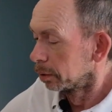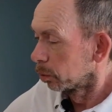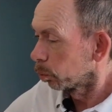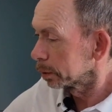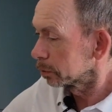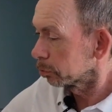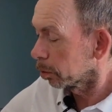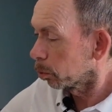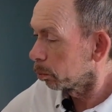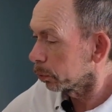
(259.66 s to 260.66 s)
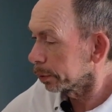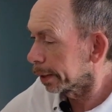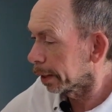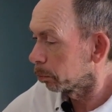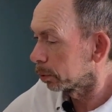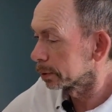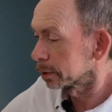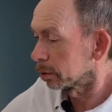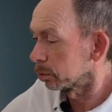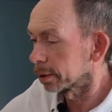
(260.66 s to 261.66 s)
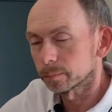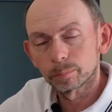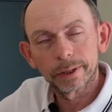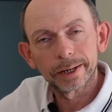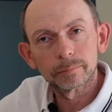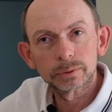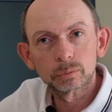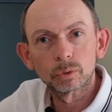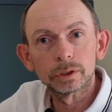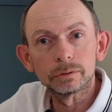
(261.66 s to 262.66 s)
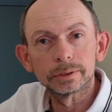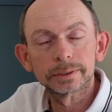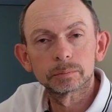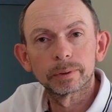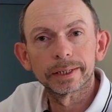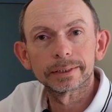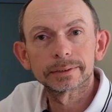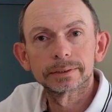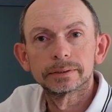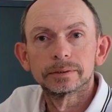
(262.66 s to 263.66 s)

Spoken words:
one's a far more modern camera, so that's perhaps what you'd expect.